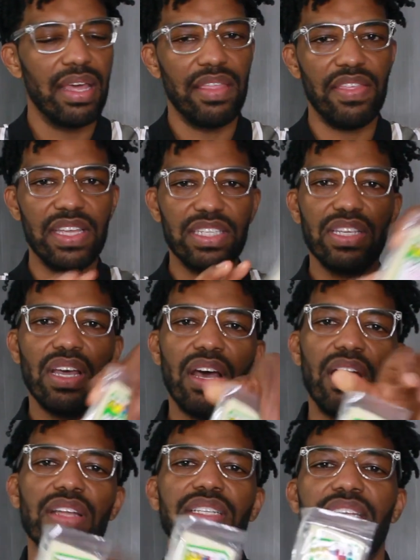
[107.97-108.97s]
this
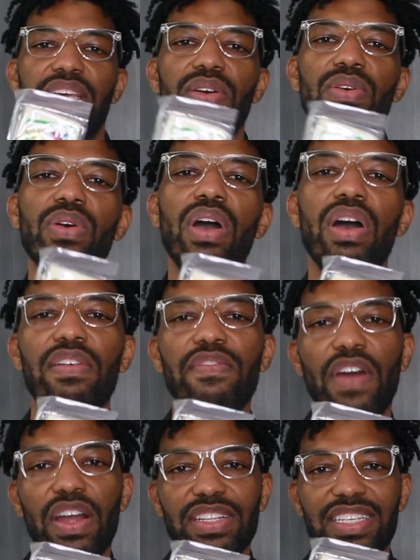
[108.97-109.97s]
Dill
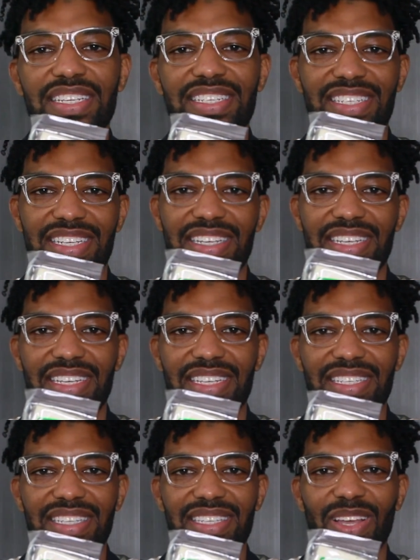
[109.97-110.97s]
Havarti
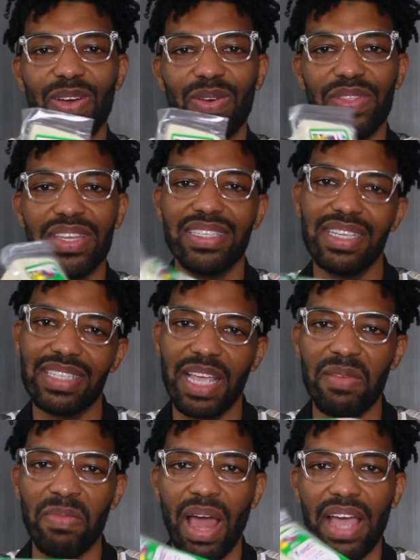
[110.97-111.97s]
cheese. So this is
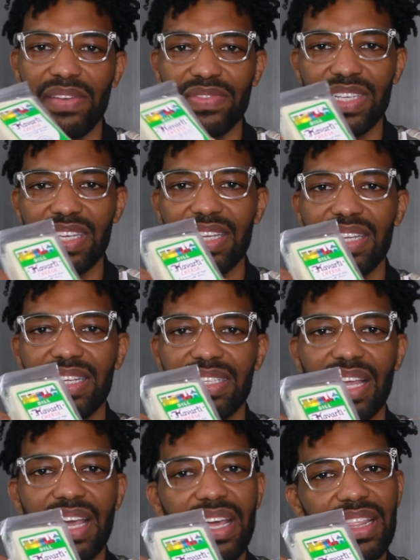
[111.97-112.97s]
a block of
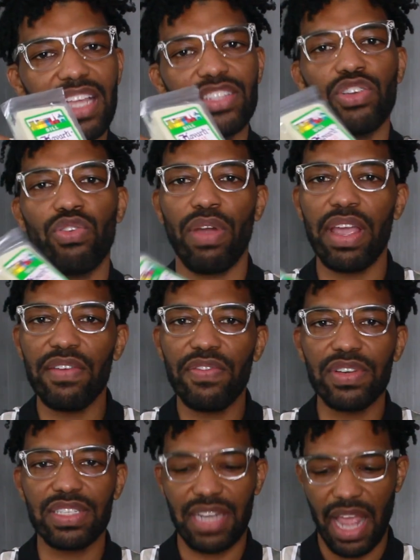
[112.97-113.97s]
cheese that's great
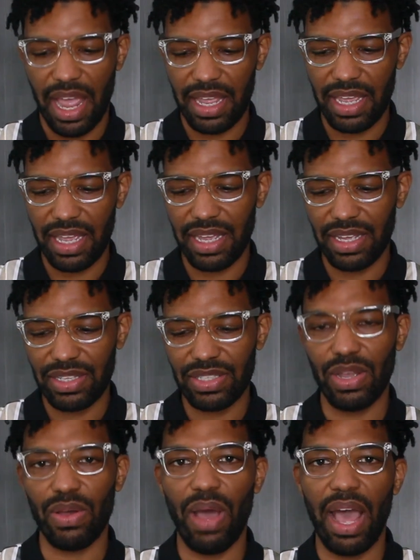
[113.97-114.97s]
for snacking.
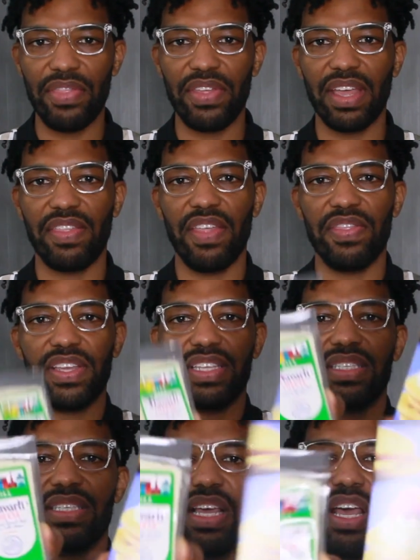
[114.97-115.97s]
So I think that
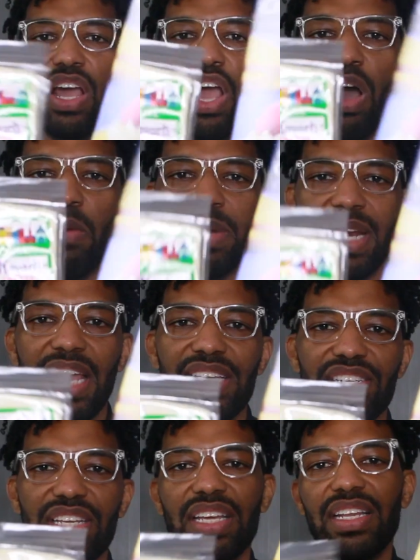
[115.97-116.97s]
this
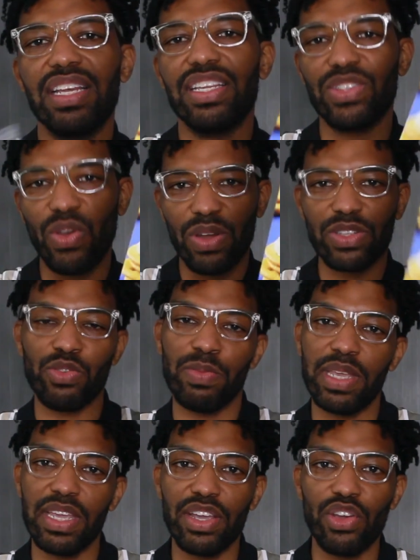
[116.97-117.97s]
combination is going to
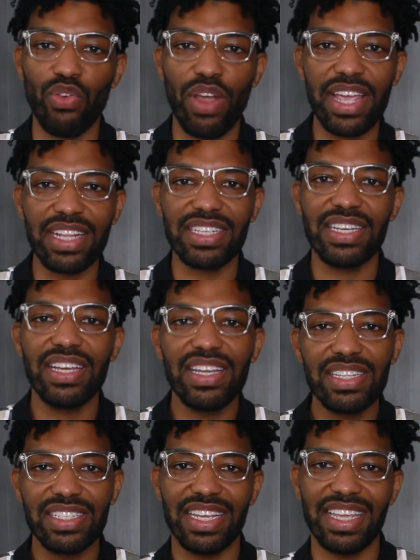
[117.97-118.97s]
be great
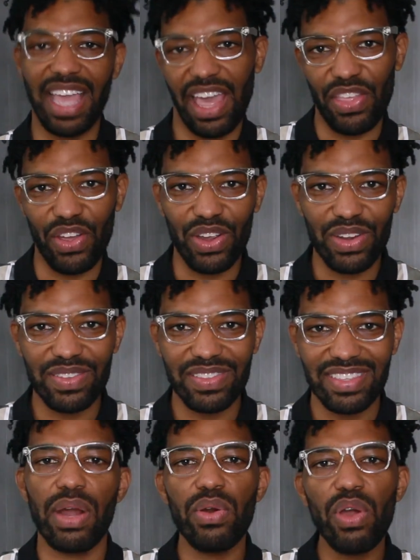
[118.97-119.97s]
together.
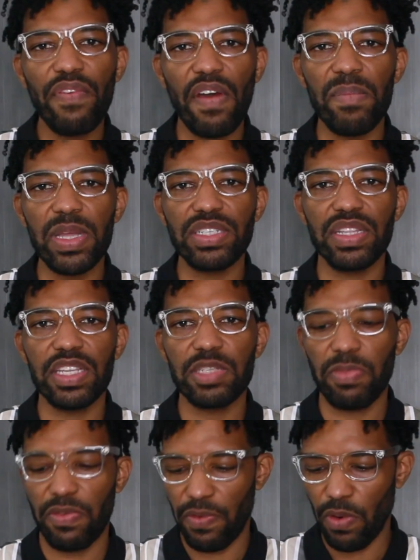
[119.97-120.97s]
I don't know if I've mentioned
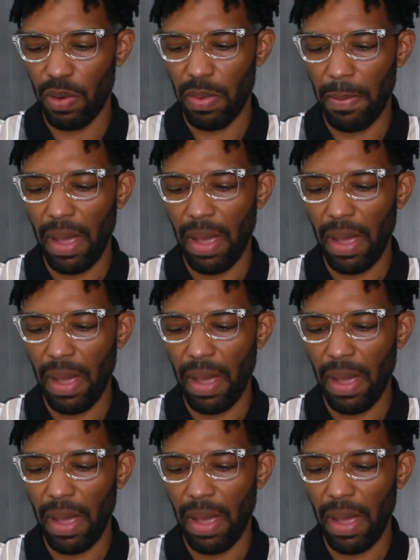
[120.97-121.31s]
this before, but